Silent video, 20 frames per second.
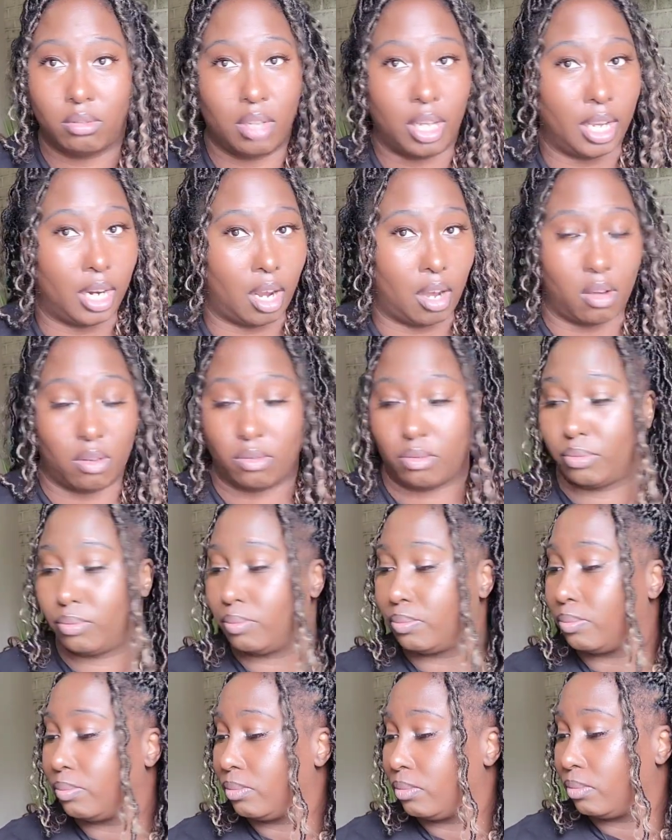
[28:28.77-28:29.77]
at all.
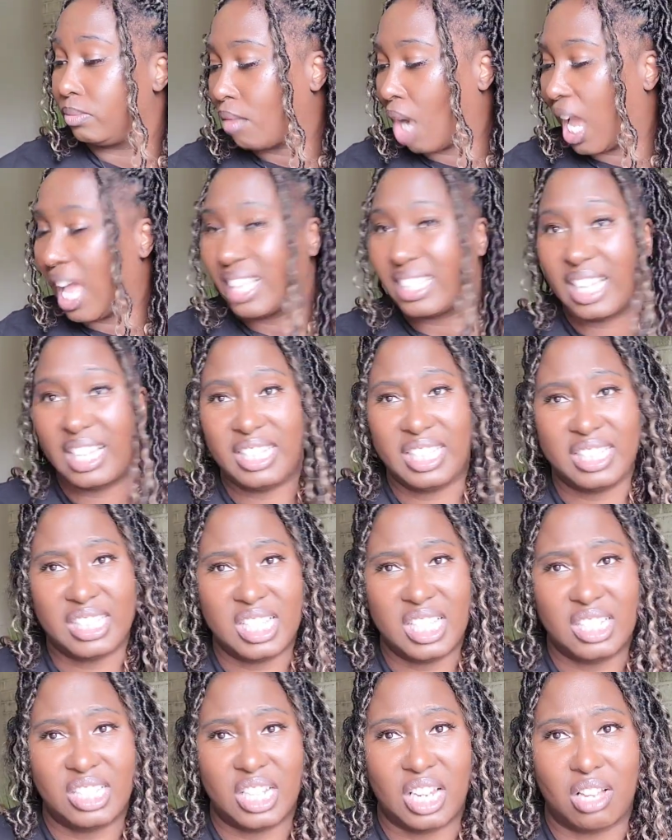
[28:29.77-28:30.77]
I think
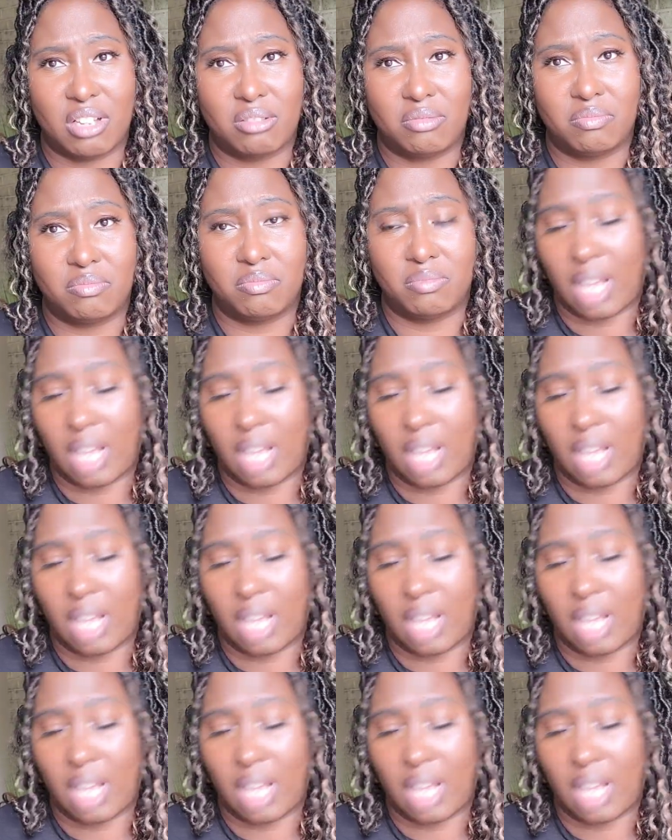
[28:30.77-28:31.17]
that's it, y'all.